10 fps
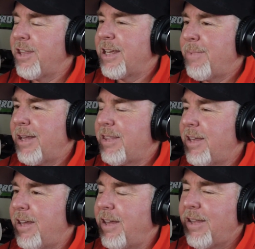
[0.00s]
what do you think
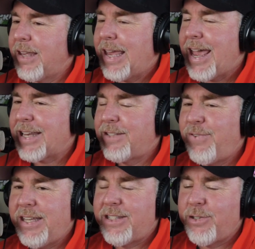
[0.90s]
about the
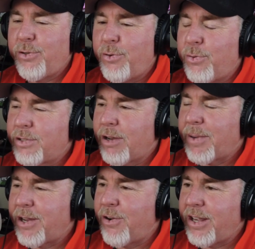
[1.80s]
XV2
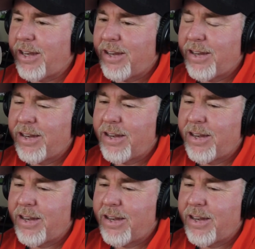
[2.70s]
ceramic coating?